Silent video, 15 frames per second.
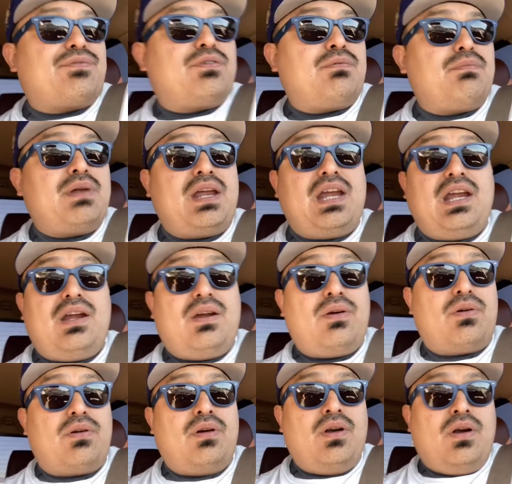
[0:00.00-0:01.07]
from me,
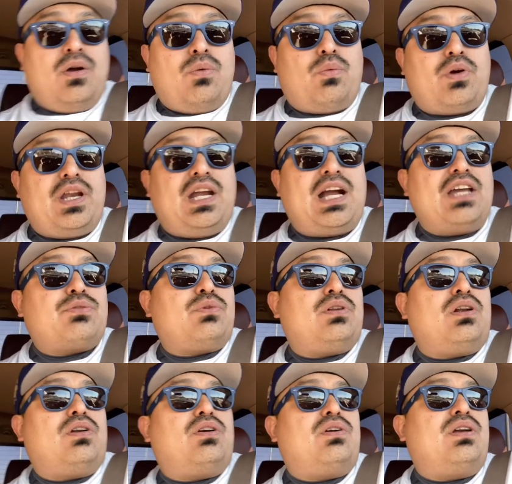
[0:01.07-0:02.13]
or what do you guys want
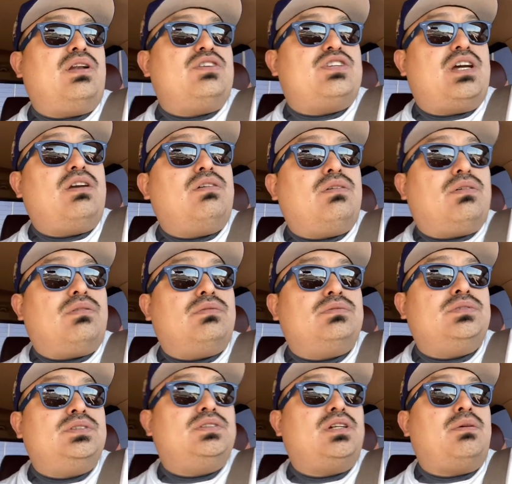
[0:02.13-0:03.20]
to learn in general.
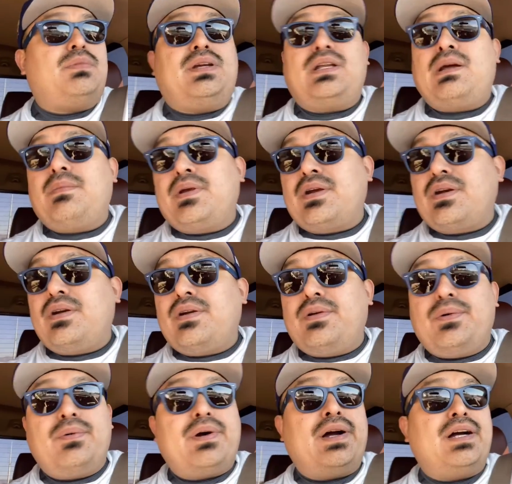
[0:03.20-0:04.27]
You know what I mean? I'm here
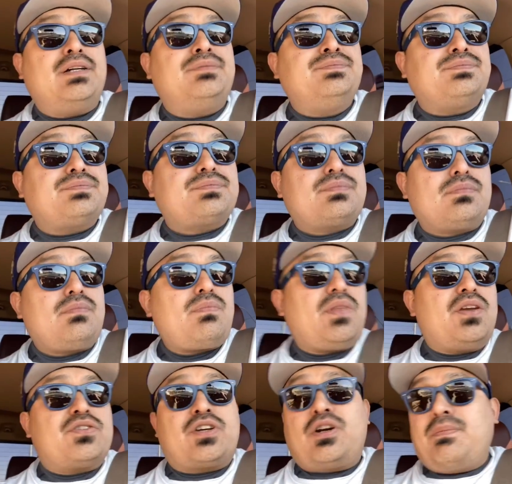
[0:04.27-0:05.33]

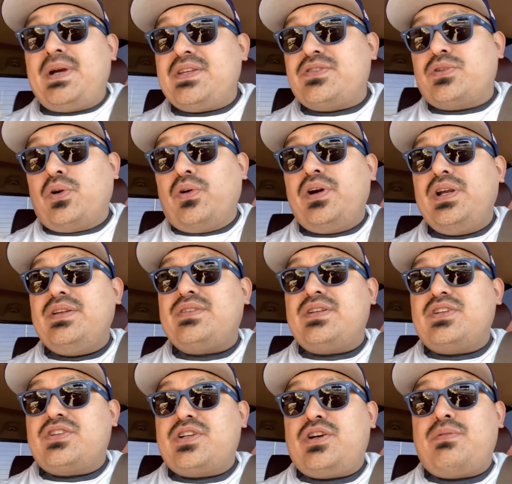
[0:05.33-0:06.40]
to share my stories
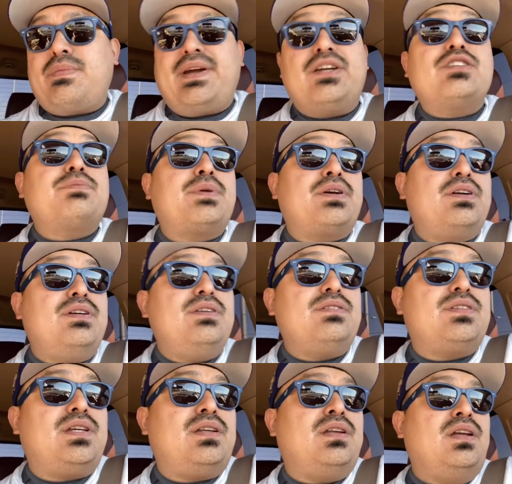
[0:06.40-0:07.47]
and share my
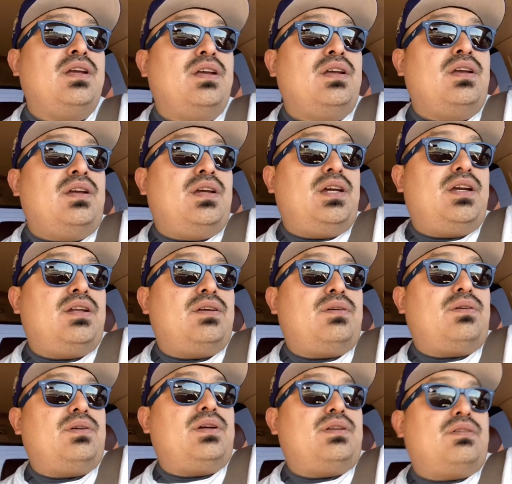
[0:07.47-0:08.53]
experience, and you
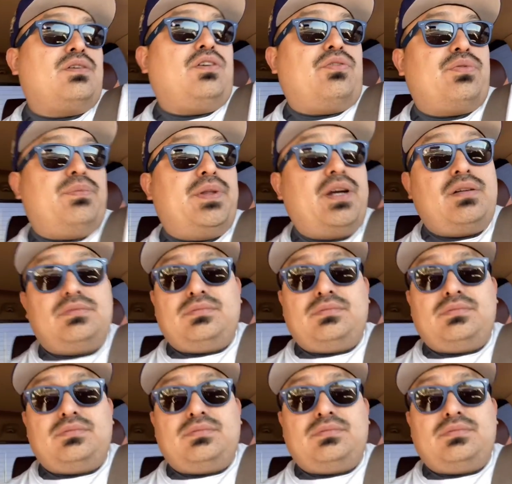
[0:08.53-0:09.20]
know, and go from there.